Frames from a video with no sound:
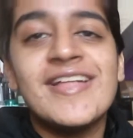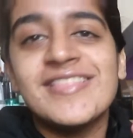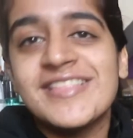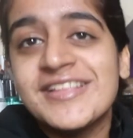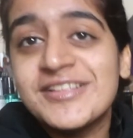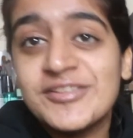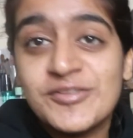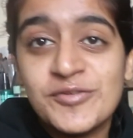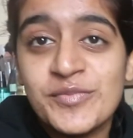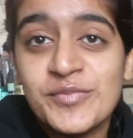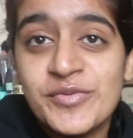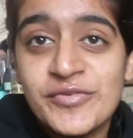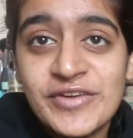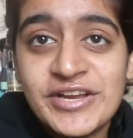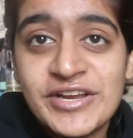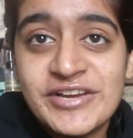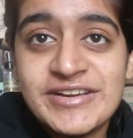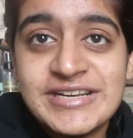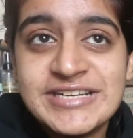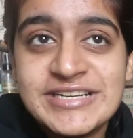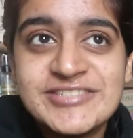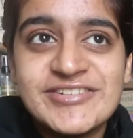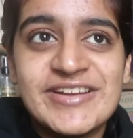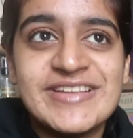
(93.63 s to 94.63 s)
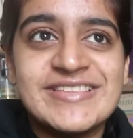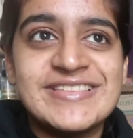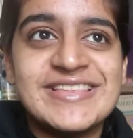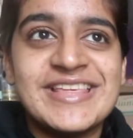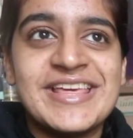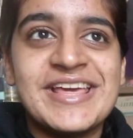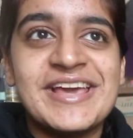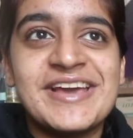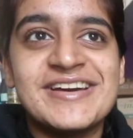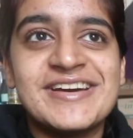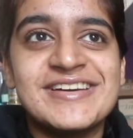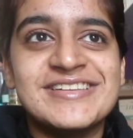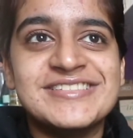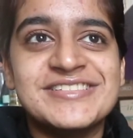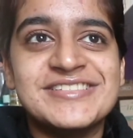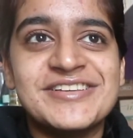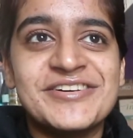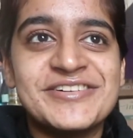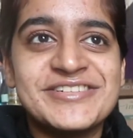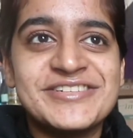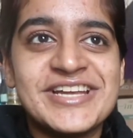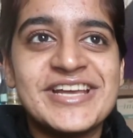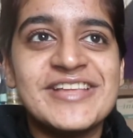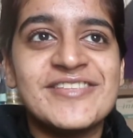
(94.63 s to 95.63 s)
think this will be very interesting because
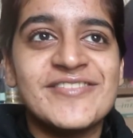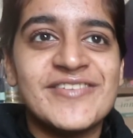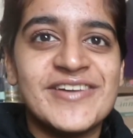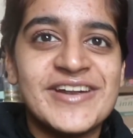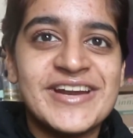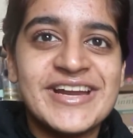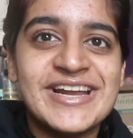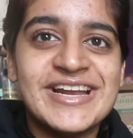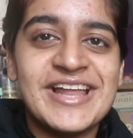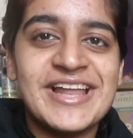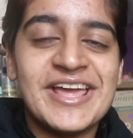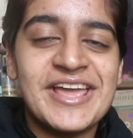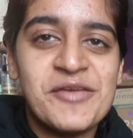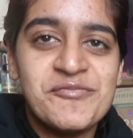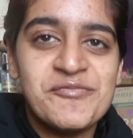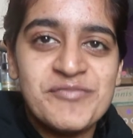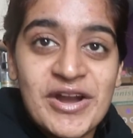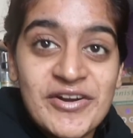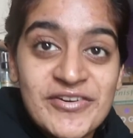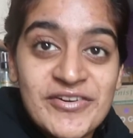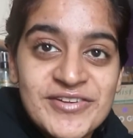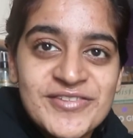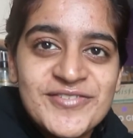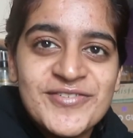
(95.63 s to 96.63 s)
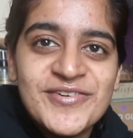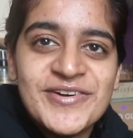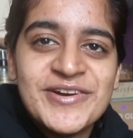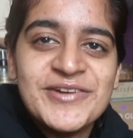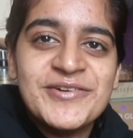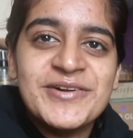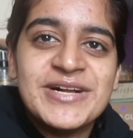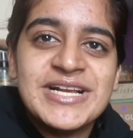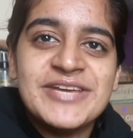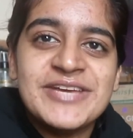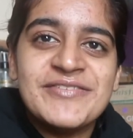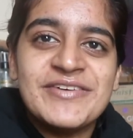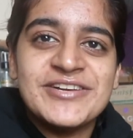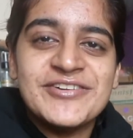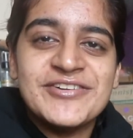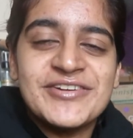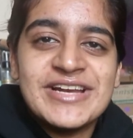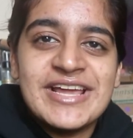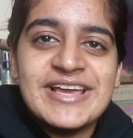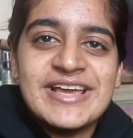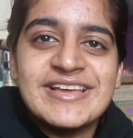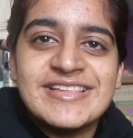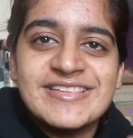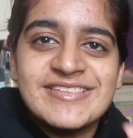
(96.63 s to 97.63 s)
Youngjae is very like embarrassed very quickly by doing
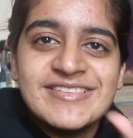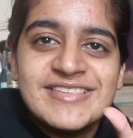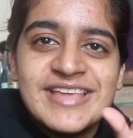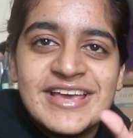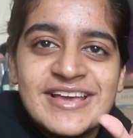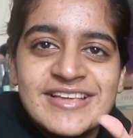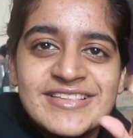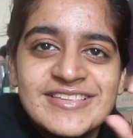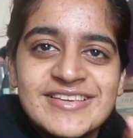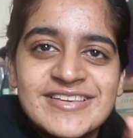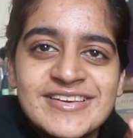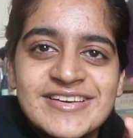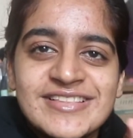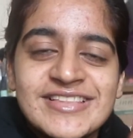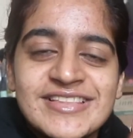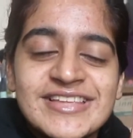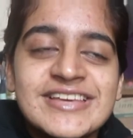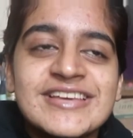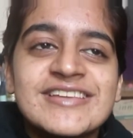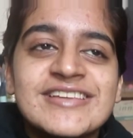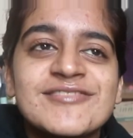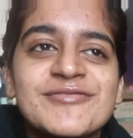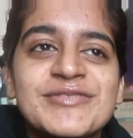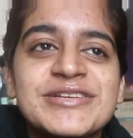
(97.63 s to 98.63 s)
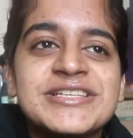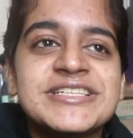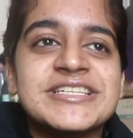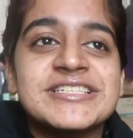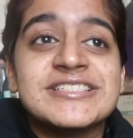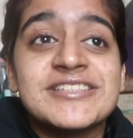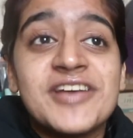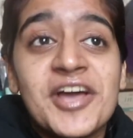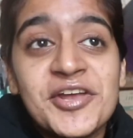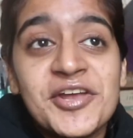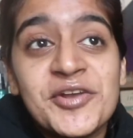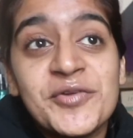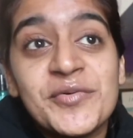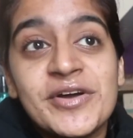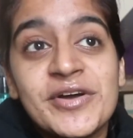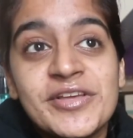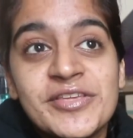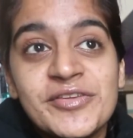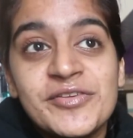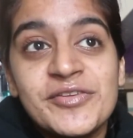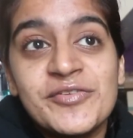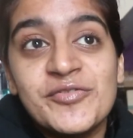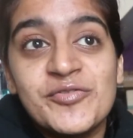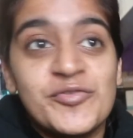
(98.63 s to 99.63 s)
like sexier things, which is kind of what
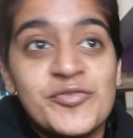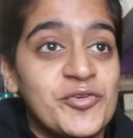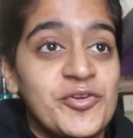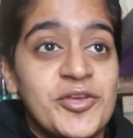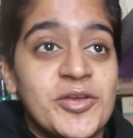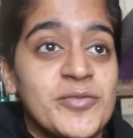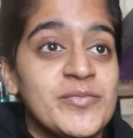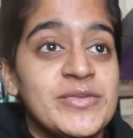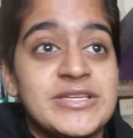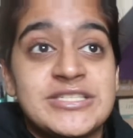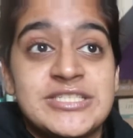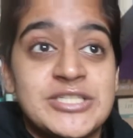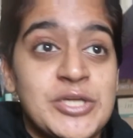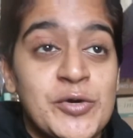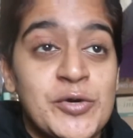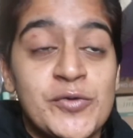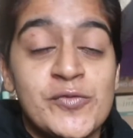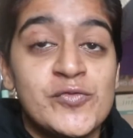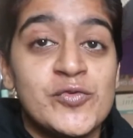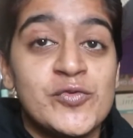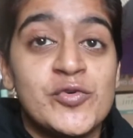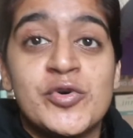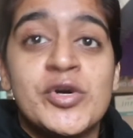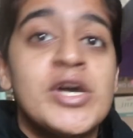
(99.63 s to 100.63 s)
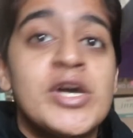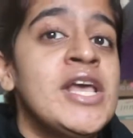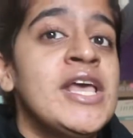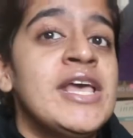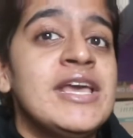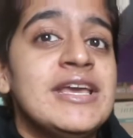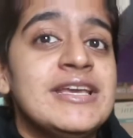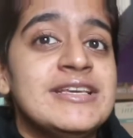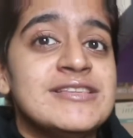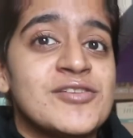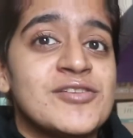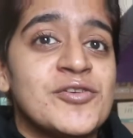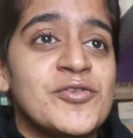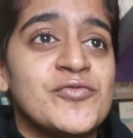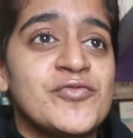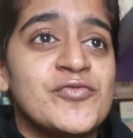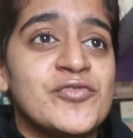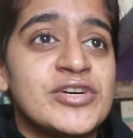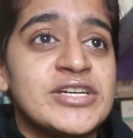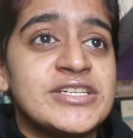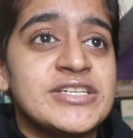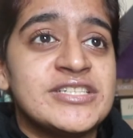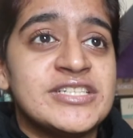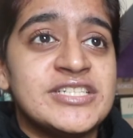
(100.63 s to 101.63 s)
Yugyeom is known for. He's known
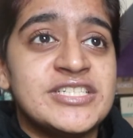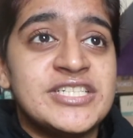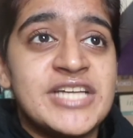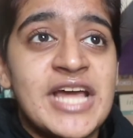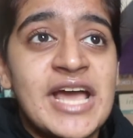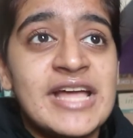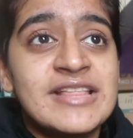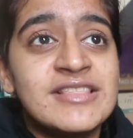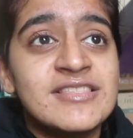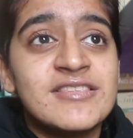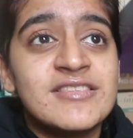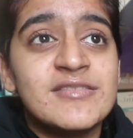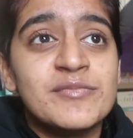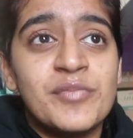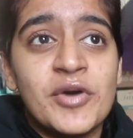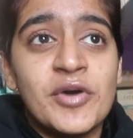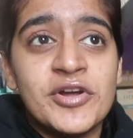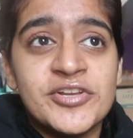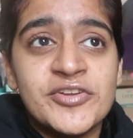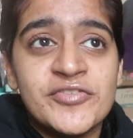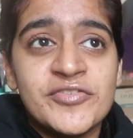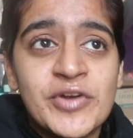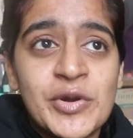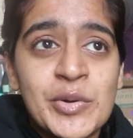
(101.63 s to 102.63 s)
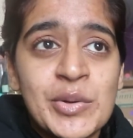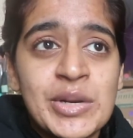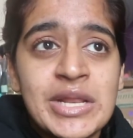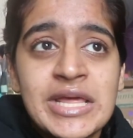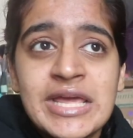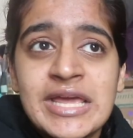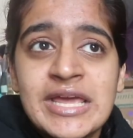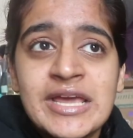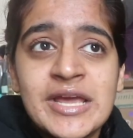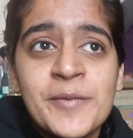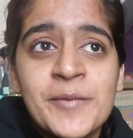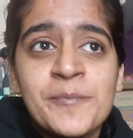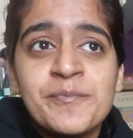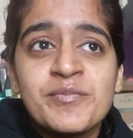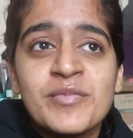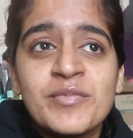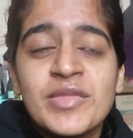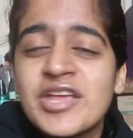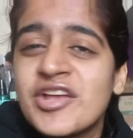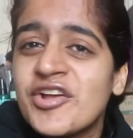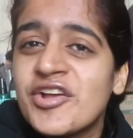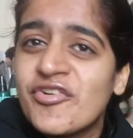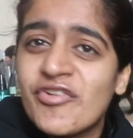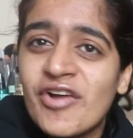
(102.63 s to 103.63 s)
for his intense body rolling,
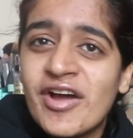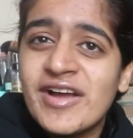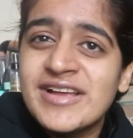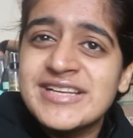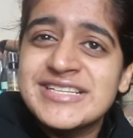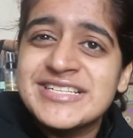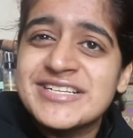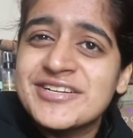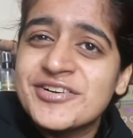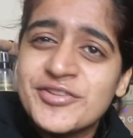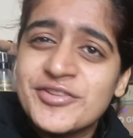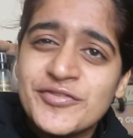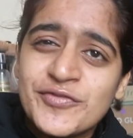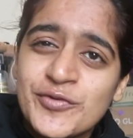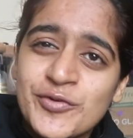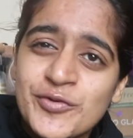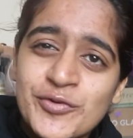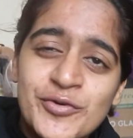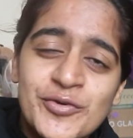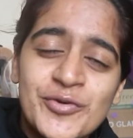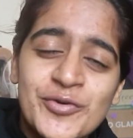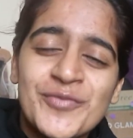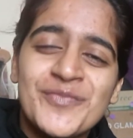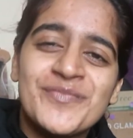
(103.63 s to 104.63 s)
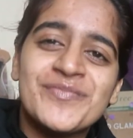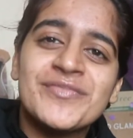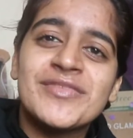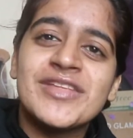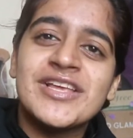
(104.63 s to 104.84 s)
grinding on the floor,